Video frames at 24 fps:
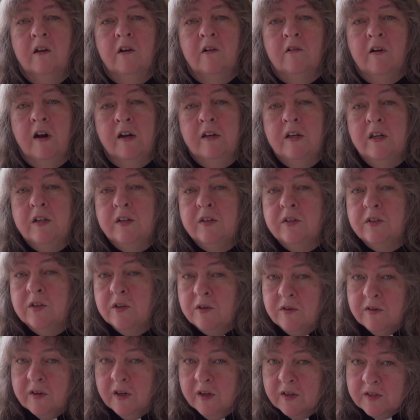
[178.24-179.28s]
Grannies
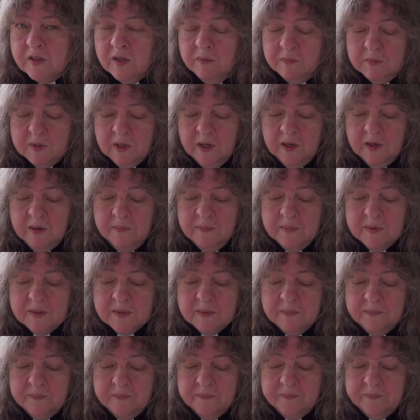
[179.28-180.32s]
do that sometimes.